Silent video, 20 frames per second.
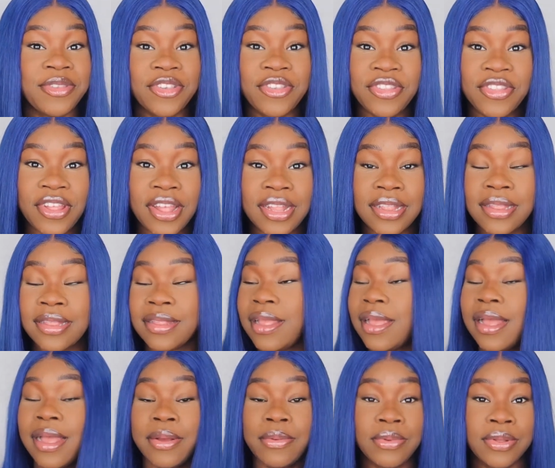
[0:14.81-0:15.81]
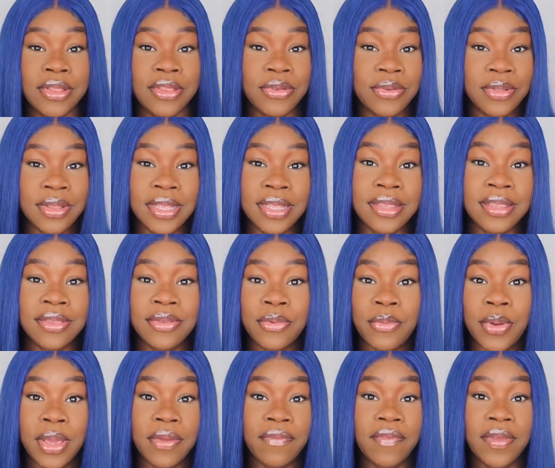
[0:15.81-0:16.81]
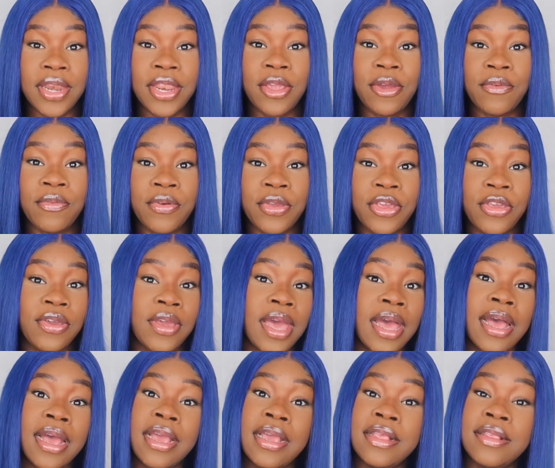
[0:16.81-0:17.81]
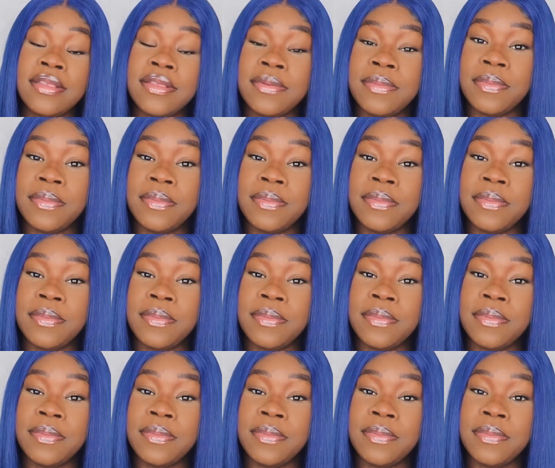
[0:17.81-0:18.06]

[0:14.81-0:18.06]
Just thought I would do this quick video for you guys.